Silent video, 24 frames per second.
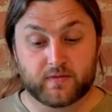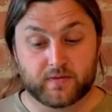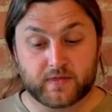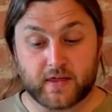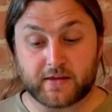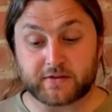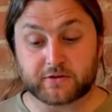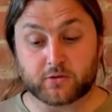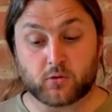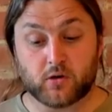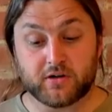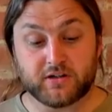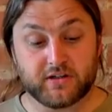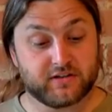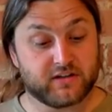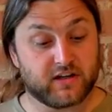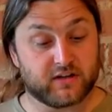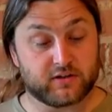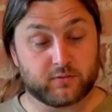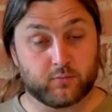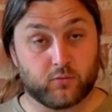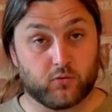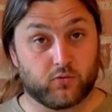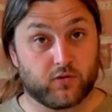that's quite
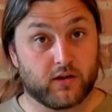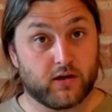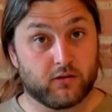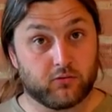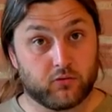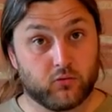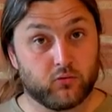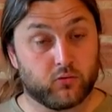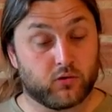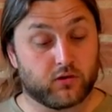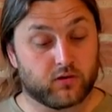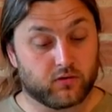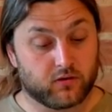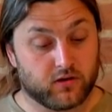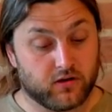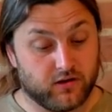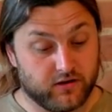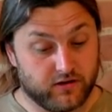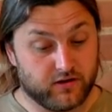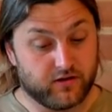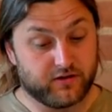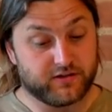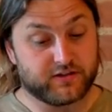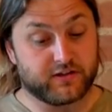acceptable. They'll look
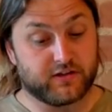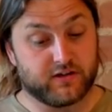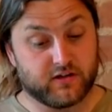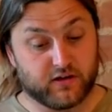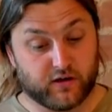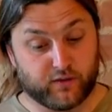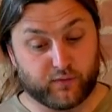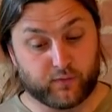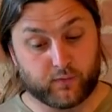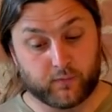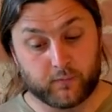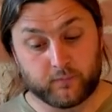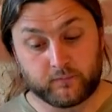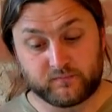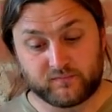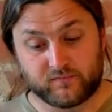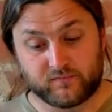nice enough.